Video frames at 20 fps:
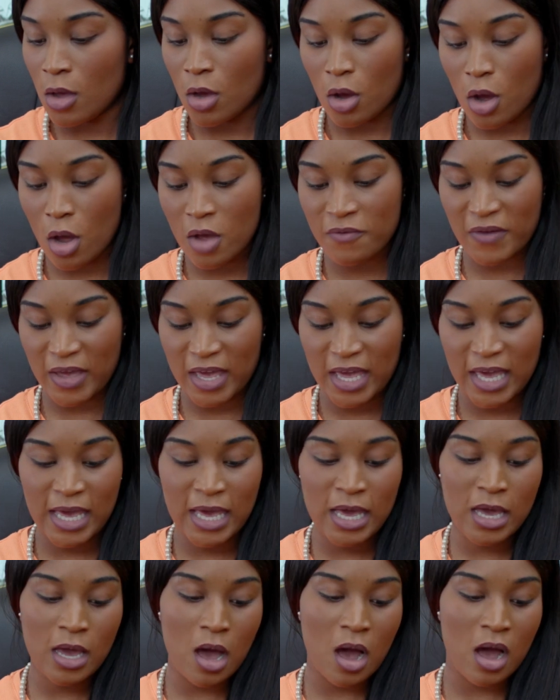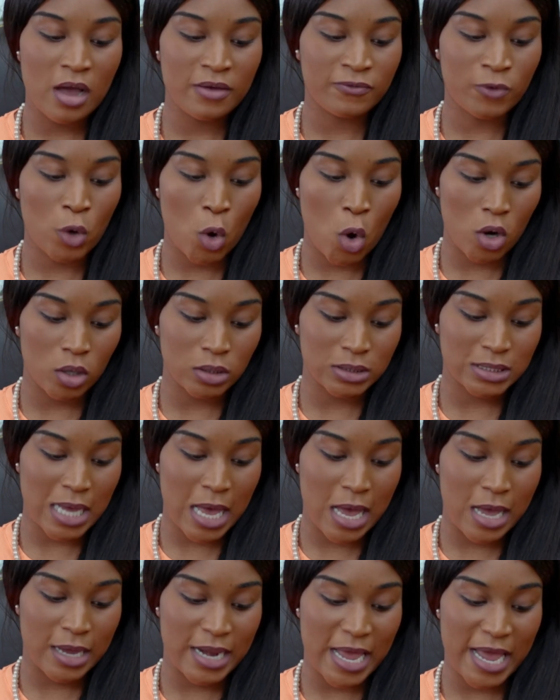Over here, I've got
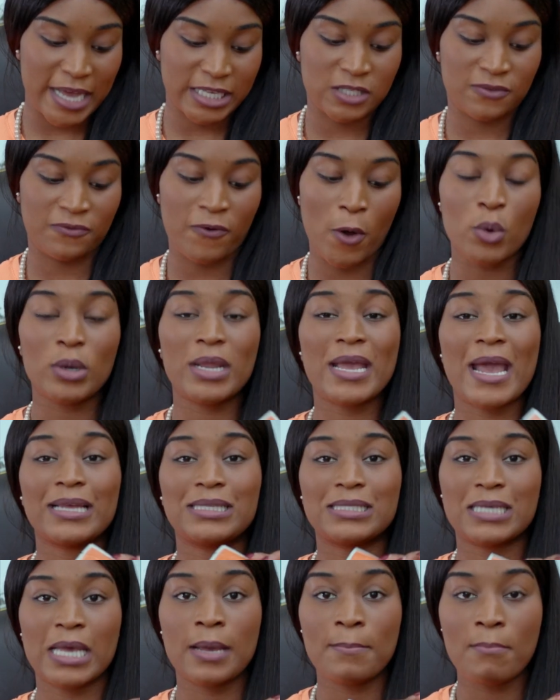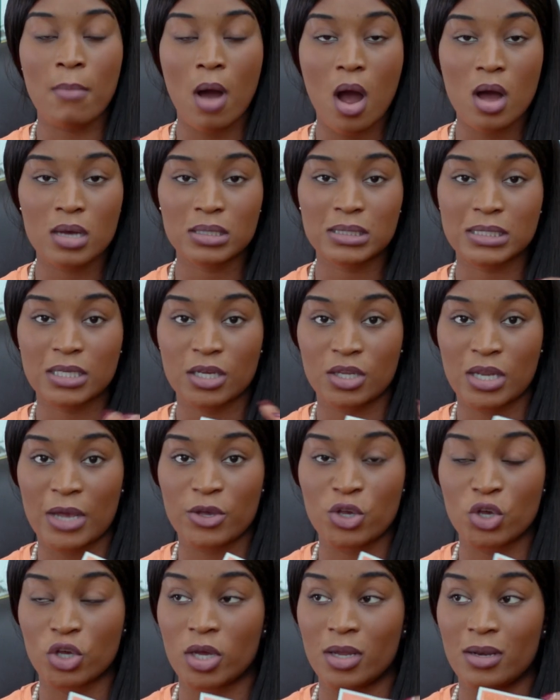an exfoliating mask. Now,
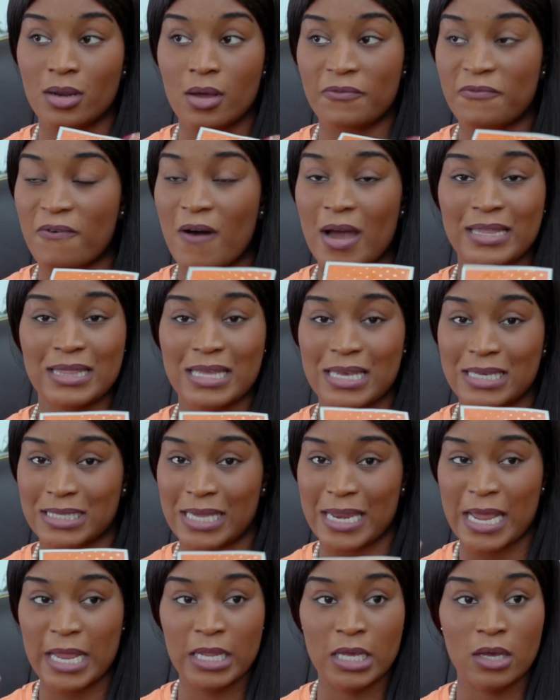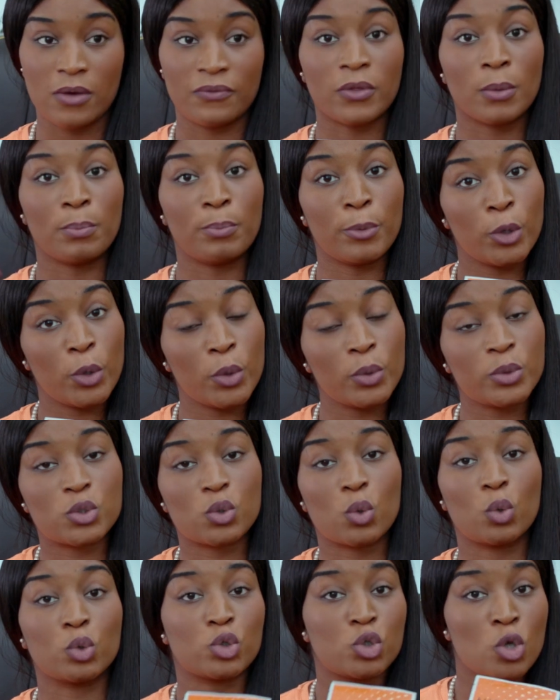you can find these in any of the Boots
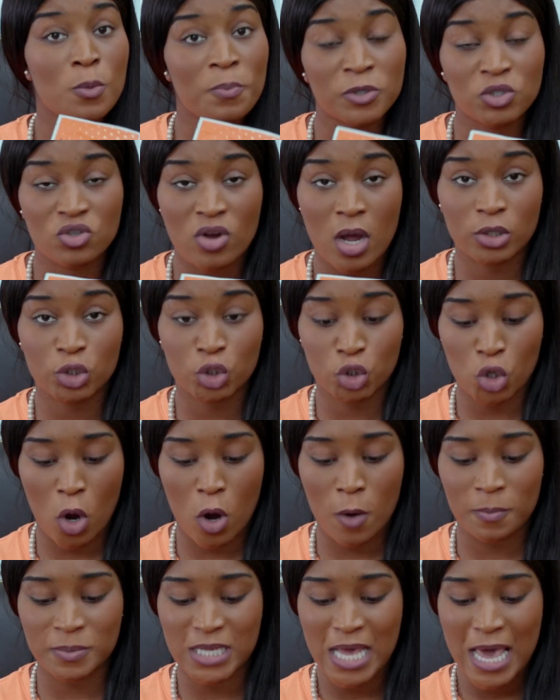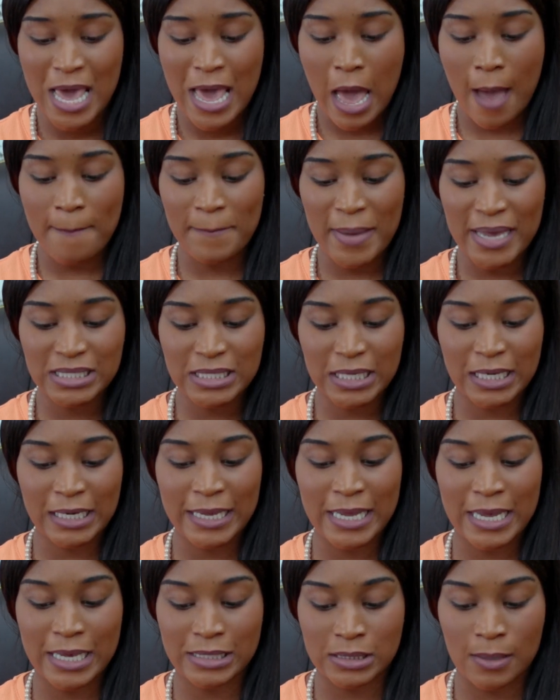or Superdrug shops. And
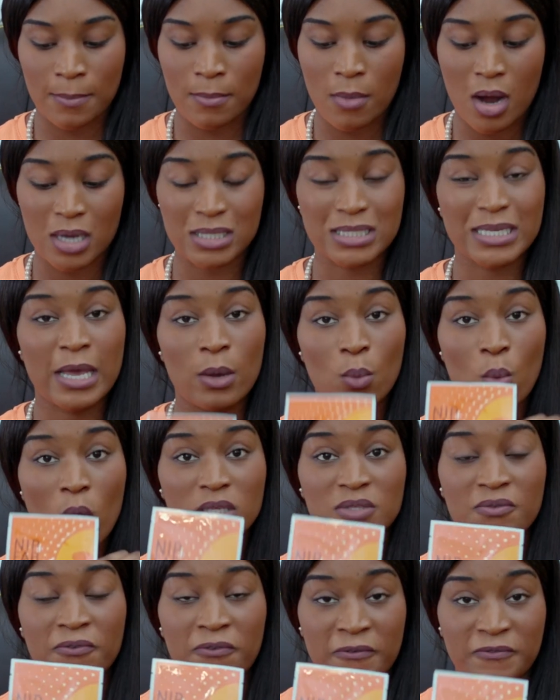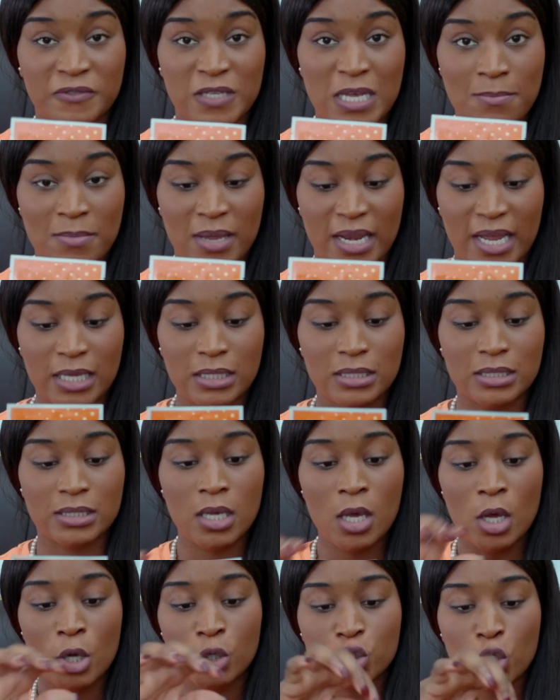basically, it's a mask. It works for 15 minutes.
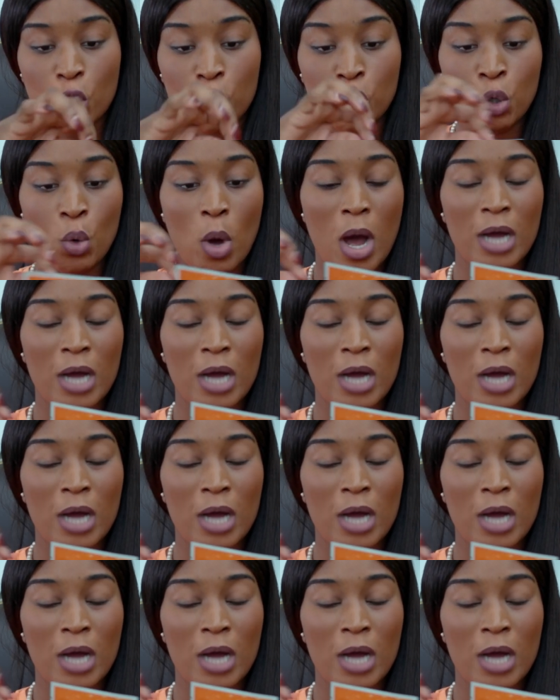So you